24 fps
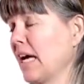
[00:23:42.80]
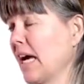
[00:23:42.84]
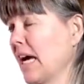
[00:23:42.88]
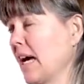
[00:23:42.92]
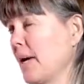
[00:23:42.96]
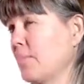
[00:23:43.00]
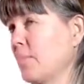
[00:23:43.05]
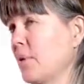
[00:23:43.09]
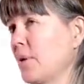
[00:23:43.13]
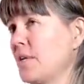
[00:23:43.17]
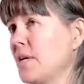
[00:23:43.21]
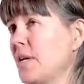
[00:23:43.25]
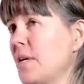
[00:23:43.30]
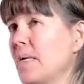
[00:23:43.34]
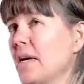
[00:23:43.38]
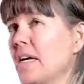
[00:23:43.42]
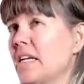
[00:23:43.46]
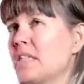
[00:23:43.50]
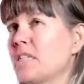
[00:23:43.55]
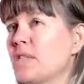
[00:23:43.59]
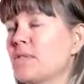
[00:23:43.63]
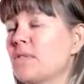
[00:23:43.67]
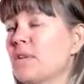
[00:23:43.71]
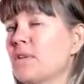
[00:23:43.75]
body
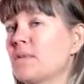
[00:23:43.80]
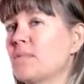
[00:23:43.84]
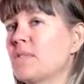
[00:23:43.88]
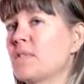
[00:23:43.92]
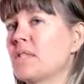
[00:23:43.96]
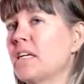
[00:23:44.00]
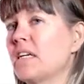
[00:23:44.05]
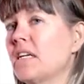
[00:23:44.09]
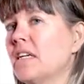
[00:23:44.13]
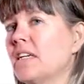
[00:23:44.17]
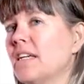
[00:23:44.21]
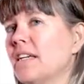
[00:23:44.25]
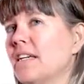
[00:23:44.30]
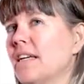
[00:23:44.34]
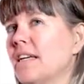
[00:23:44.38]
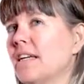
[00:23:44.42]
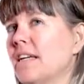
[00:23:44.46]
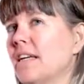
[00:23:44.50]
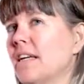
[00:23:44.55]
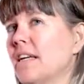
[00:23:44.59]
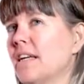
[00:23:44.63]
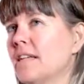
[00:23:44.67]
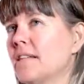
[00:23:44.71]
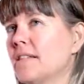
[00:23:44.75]
awareness films, and
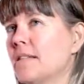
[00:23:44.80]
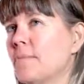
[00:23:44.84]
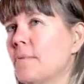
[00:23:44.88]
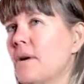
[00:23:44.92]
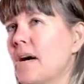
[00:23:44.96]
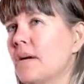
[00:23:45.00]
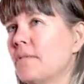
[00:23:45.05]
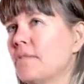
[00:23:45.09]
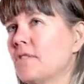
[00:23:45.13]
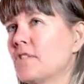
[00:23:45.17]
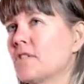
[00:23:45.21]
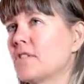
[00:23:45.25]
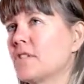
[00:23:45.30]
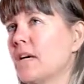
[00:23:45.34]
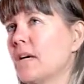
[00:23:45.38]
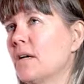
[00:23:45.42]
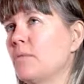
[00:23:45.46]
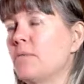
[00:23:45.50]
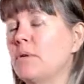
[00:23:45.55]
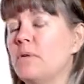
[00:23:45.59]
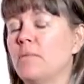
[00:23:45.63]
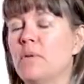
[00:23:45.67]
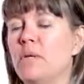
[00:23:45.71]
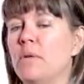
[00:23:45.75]
it's about just
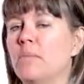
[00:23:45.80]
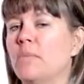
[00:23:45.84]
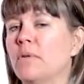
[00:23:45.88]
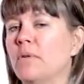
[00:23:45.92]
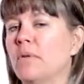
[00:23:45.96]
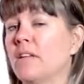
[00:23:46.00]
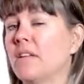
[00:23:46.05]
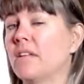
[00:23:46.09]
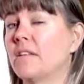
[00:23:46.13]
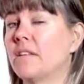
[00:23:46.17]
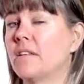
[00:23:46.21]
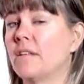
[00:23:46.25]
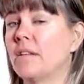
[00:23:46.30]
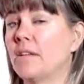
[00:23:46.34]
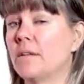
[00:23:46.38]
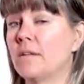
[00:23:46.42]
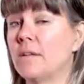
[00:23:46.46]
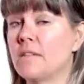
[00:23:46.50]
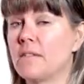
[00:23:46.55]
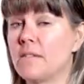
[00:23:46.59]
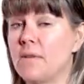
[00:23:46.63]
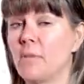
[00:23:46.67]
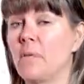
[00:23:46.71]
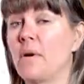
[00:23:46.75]
helping people that, you know,
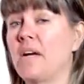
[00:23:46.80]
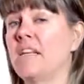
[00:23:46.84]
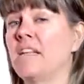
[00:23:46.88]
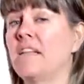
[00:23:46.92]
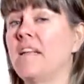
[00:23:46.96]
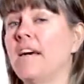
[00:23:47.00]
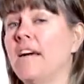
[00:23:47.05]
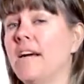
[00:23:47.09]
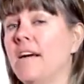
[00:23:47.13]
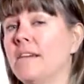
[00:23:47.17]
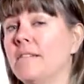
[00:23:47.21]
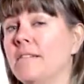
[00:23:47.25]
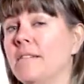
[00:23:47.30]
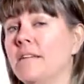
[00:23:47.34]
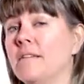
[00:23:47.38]
there's a way there,